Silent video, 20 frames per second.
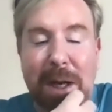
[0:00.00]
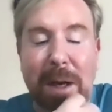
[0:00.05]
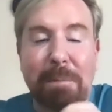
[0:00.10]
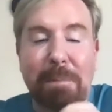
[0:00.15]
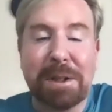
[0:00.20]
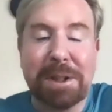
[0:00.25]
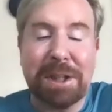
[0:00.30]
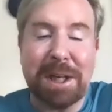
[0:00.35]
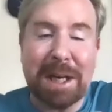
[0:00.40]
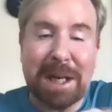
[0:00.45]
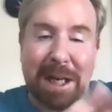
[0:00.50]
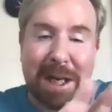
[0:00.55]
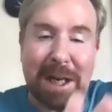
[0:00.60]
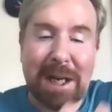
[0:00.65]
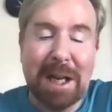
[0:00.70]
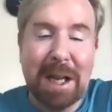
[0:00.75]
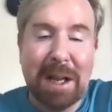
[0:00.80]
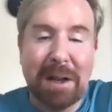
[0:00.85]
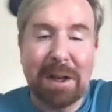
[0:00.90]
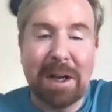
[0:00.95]
particularly
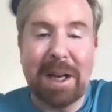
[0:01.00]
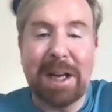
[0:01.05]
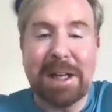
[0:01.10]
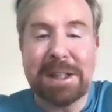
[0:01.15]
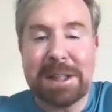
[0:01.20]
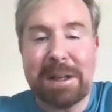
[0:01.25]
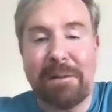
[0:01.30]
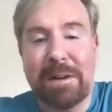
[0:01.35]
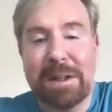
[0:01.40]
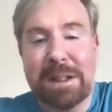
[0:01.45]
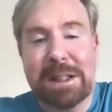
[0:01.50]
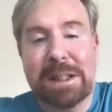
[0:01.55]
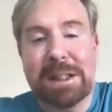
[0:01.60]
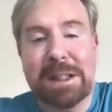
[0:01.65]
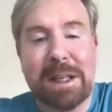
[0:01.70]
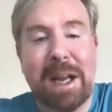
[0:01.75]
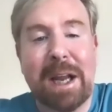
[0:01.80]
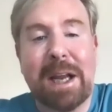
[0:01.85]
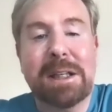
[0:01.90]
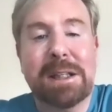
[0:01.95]
late 70s
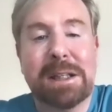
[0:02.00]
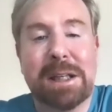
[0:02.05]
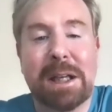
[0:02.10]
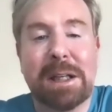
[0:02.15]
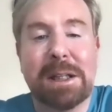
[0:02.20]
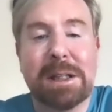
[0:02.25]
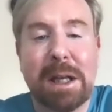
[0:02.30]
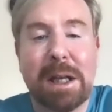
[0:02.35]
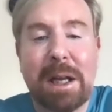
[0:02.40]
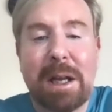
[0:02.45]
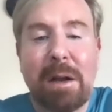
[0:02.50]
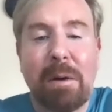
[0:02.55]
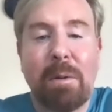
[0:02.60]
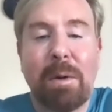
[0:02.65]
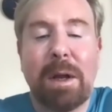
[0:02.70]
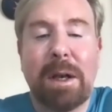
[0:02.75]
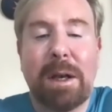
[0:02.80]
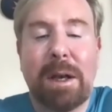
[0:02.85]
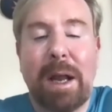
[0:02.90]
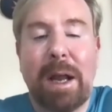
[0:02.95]
and 80s
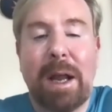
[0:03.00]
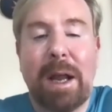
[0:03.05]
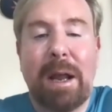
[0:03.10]
when